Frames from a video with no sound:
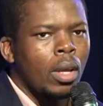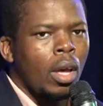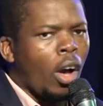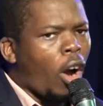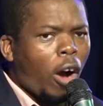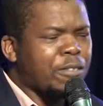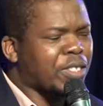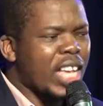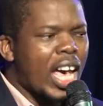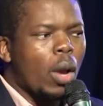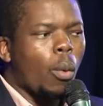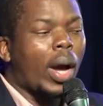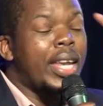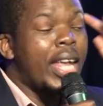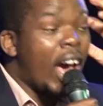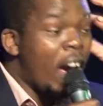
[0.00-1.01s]
of saying
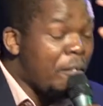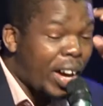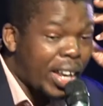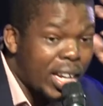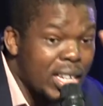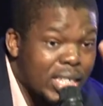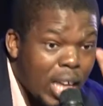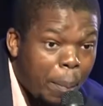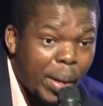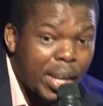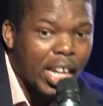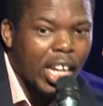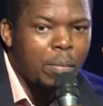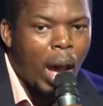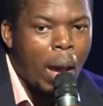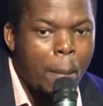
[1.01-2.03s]
whatever that is happening
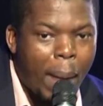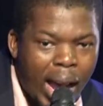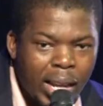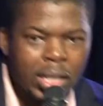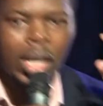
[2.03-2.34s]
in my mind,